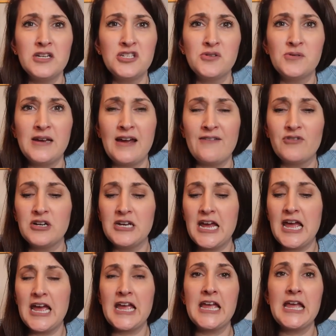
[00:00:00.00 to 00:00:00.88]
to do it every
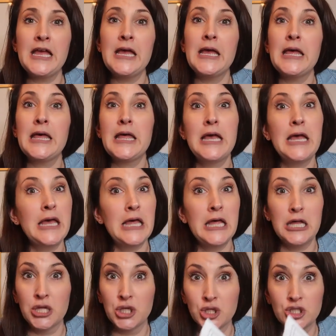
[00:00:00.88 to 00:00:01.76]
day?
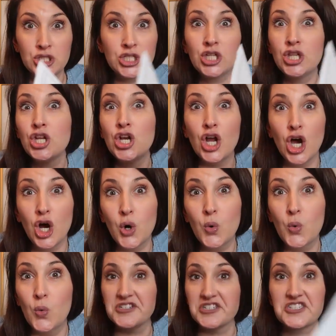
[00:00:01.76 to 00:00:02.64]
Hells to the no,
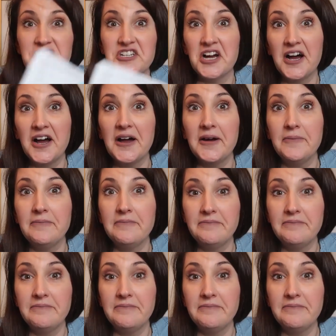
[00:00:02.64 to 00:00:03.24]
just not.